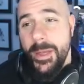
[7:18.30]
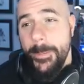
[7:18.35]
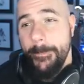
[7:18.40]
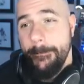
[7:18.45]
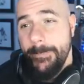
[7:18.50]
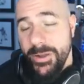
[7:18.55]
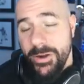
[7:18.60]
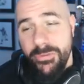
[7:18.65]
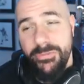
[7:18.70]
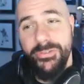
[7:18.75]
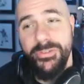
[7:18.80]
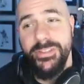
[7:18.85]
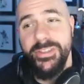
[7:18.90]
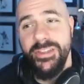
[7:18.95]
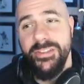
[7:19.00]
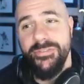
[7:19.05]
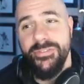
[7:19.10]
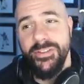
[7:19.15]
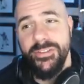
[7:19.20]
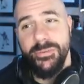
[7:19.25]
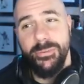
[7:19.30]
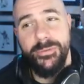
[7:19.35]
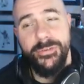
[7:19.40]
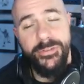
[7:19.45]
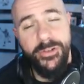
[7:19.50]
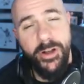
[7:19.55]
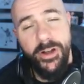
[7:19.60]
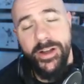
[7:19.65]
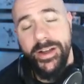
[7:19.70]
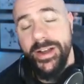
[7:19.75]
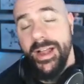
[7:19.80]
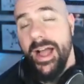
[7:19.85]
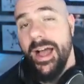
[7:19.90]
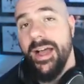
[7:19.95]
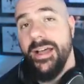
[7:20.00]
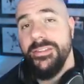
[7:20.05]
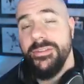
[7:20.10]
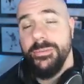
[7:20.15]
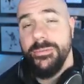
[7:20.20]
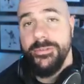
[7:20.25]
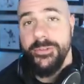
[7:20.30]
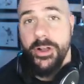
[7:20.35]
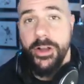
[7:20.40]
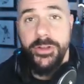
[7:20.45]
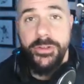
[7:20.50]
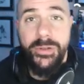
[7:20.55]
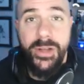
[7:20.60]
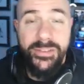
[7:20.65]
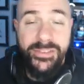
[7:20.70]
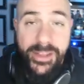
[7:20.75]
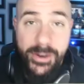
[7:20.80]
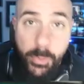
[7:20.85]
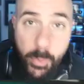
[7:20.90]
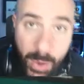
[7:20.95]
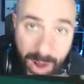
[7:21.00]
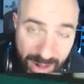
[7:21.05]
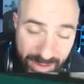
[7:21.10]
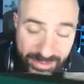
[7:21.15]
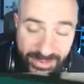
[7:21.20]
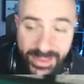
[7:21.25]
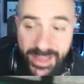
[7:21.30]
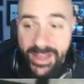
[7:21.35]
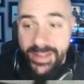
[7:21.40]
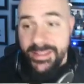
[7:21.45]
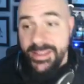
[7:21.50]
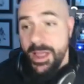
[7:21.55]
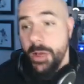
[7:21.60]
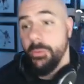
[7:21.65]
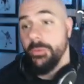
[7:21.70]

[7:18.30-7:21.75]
Pitiful defense. I'm sorry, guys. I'm sorry you guys had to watch that. That